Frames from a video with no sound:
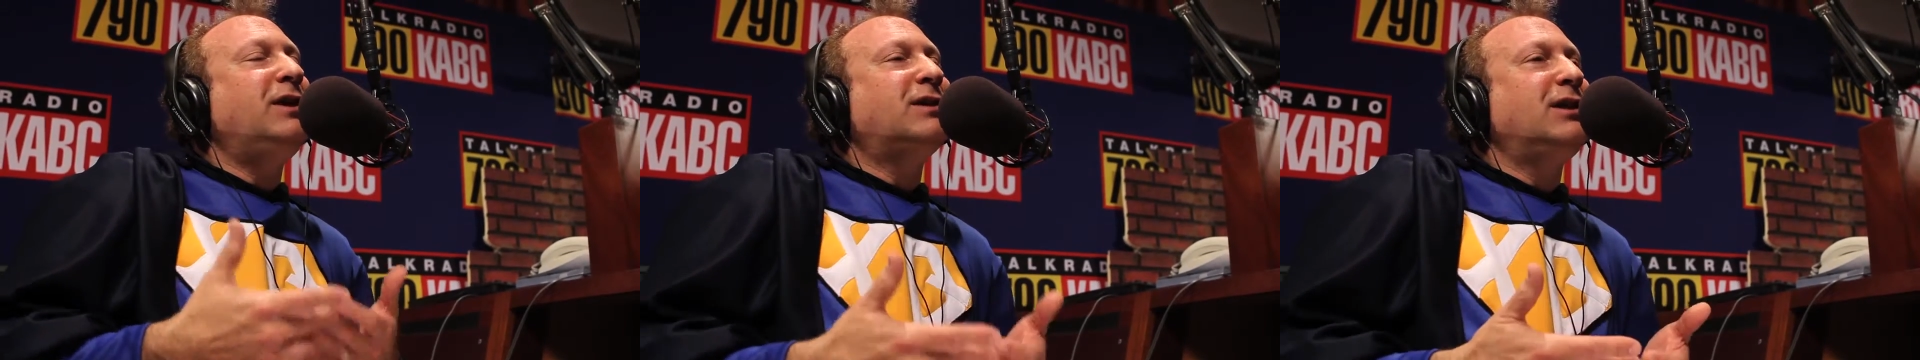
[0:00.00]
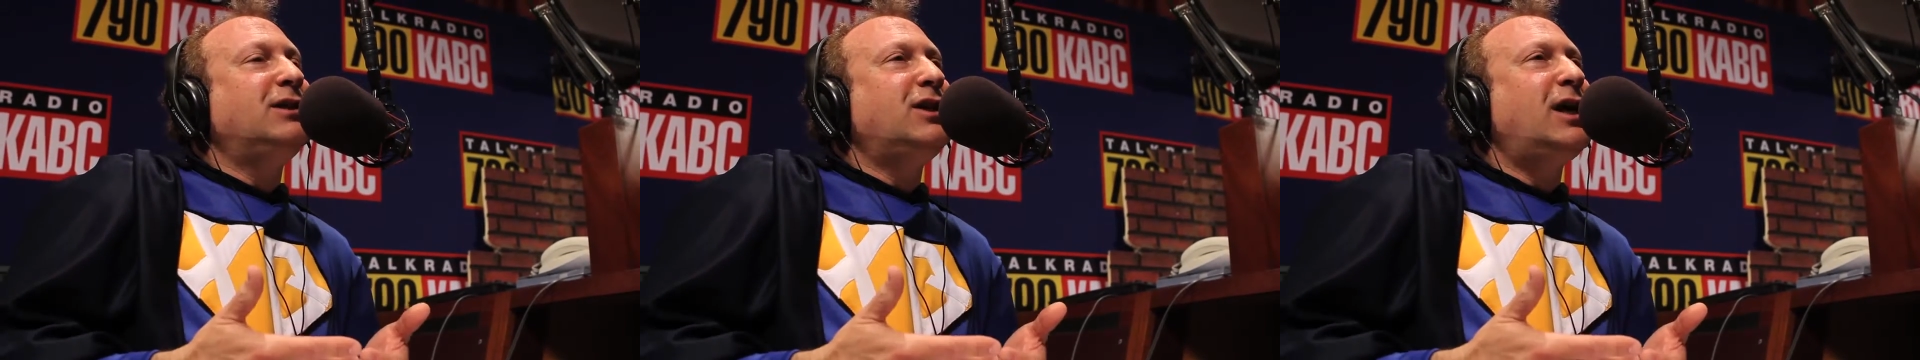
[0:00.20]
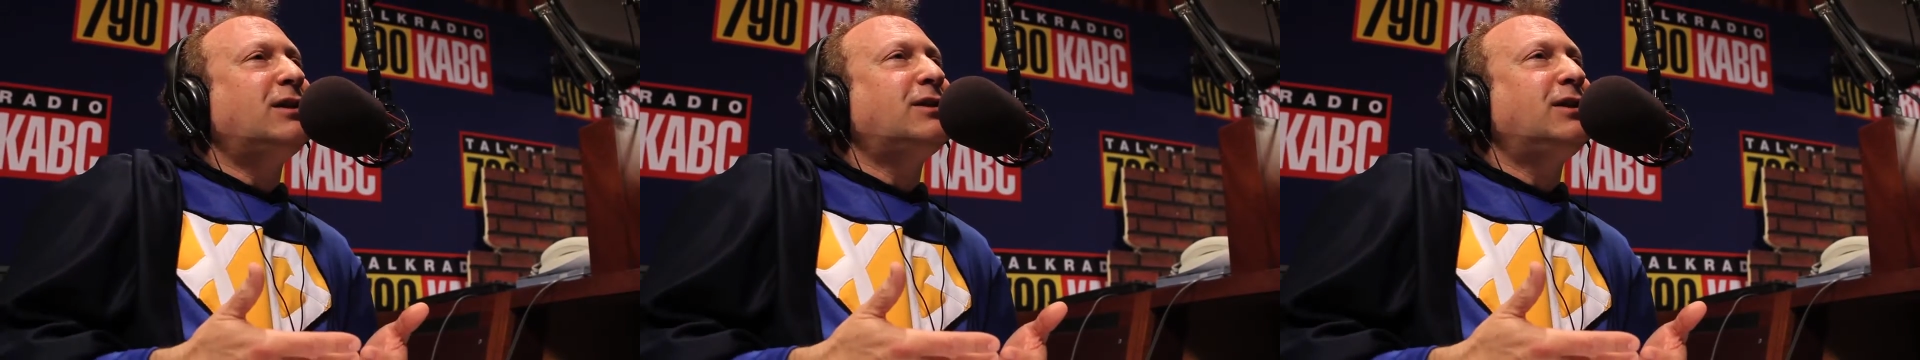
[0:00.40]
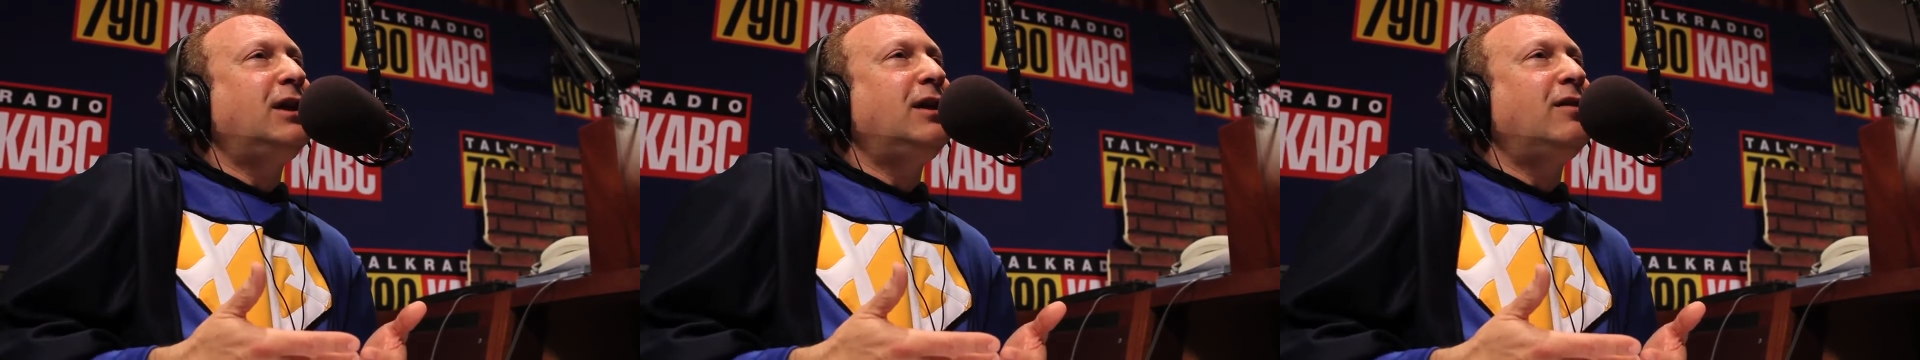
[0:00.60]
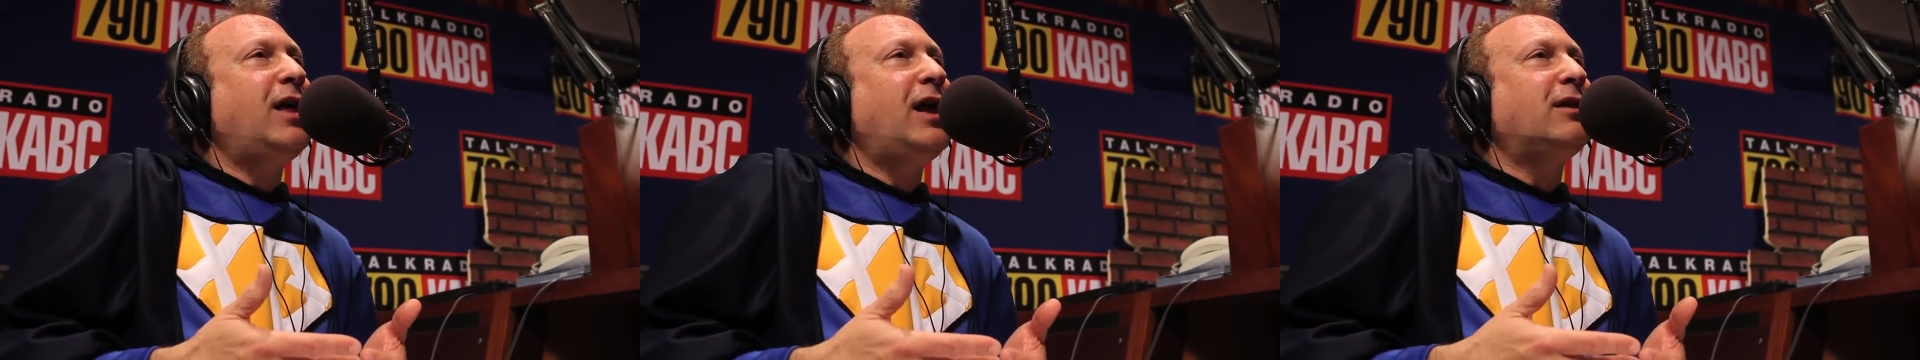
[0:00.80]

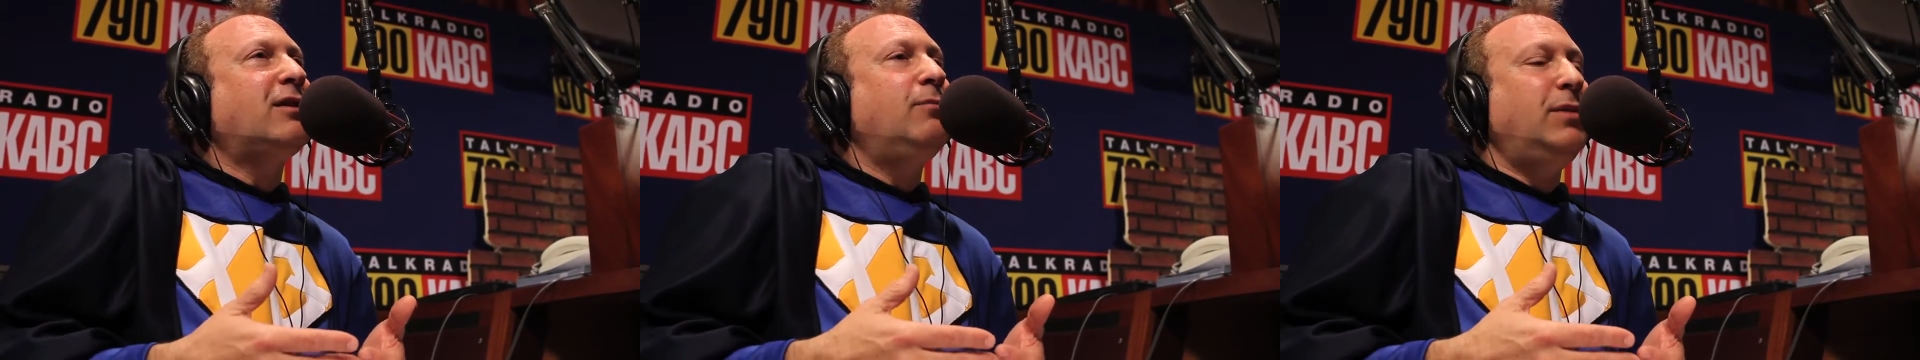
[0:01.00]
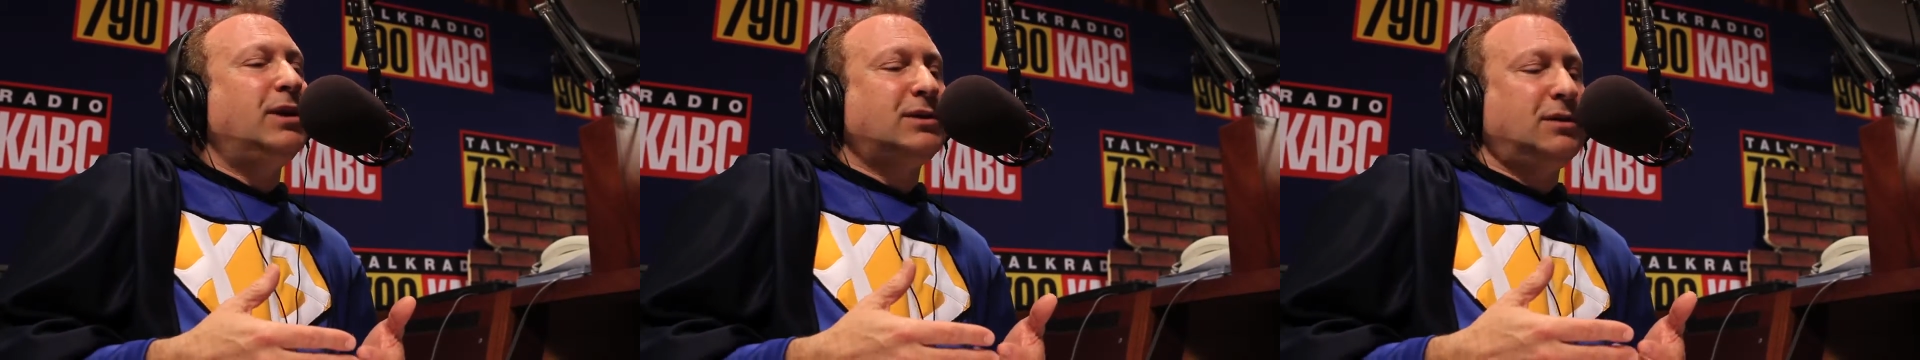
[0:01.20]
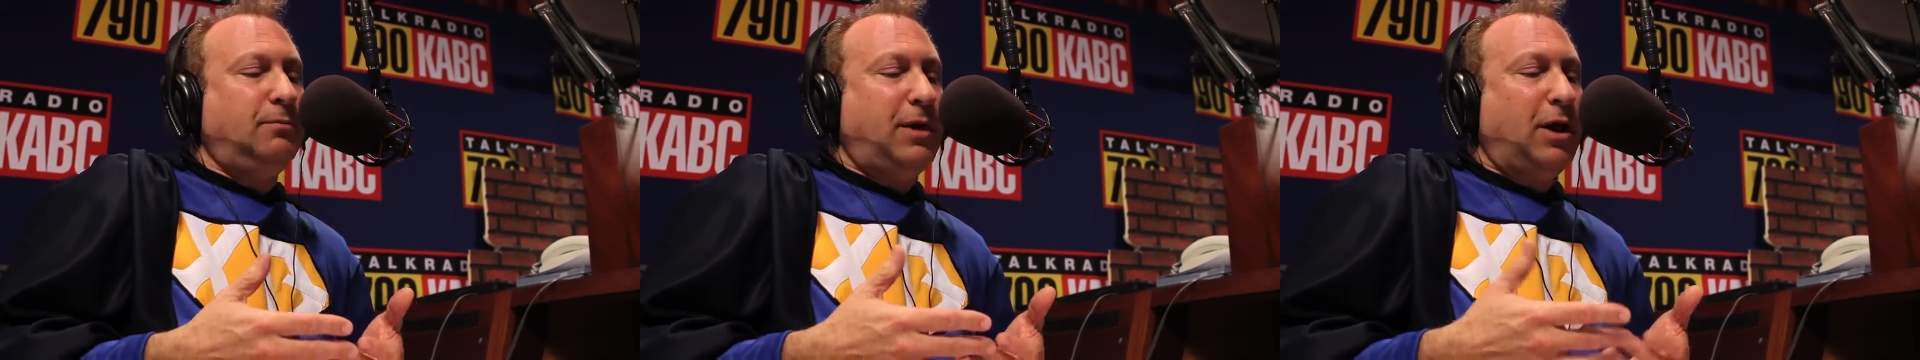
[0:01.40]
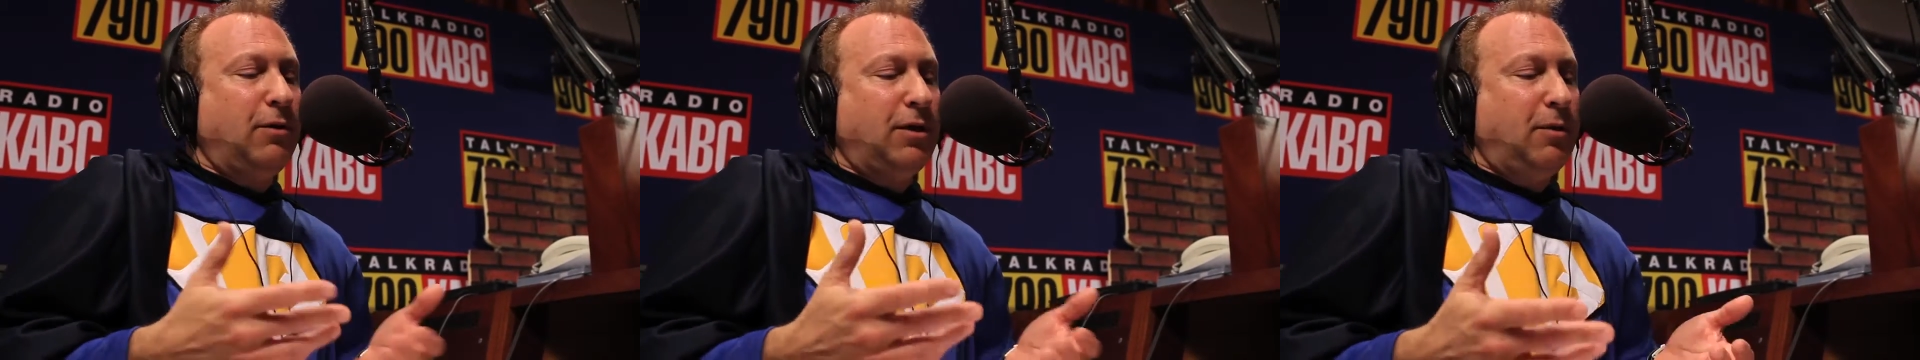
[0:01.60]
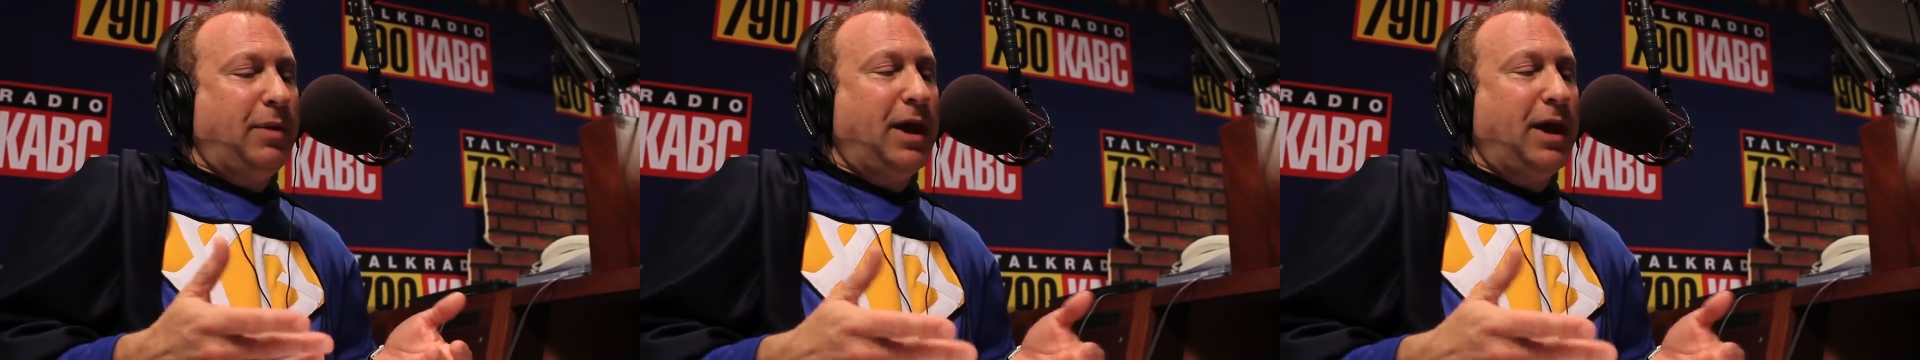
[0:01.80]
suggesting that the Miss America